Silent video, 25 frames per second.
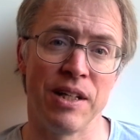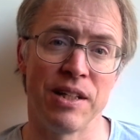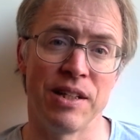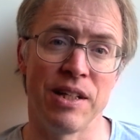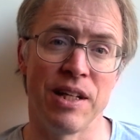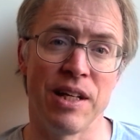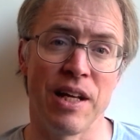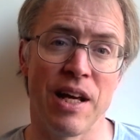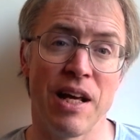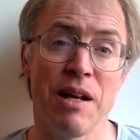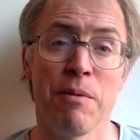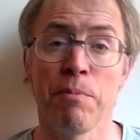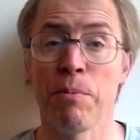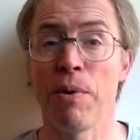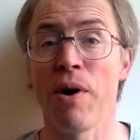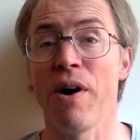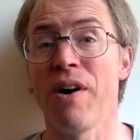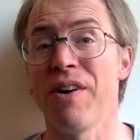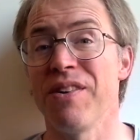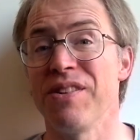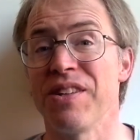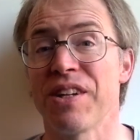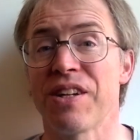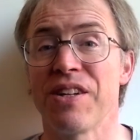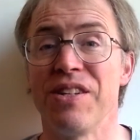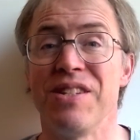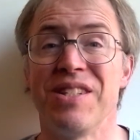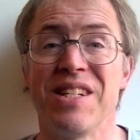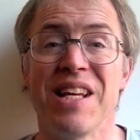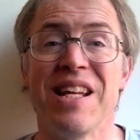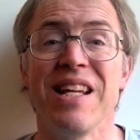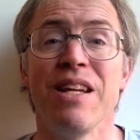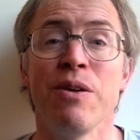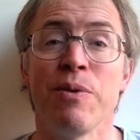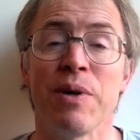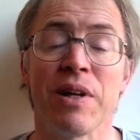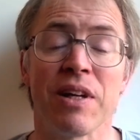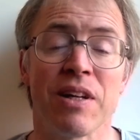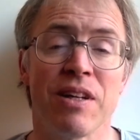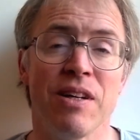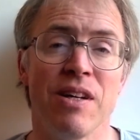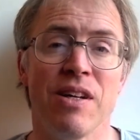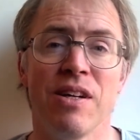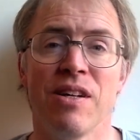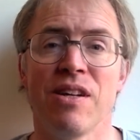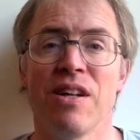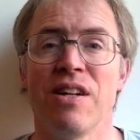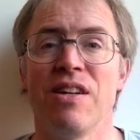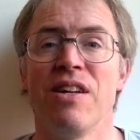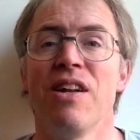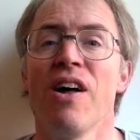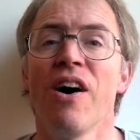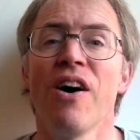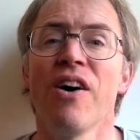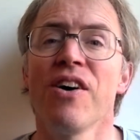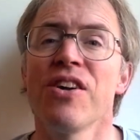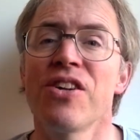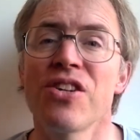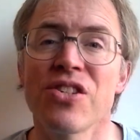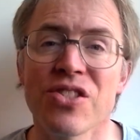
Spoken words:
In part, the continuing large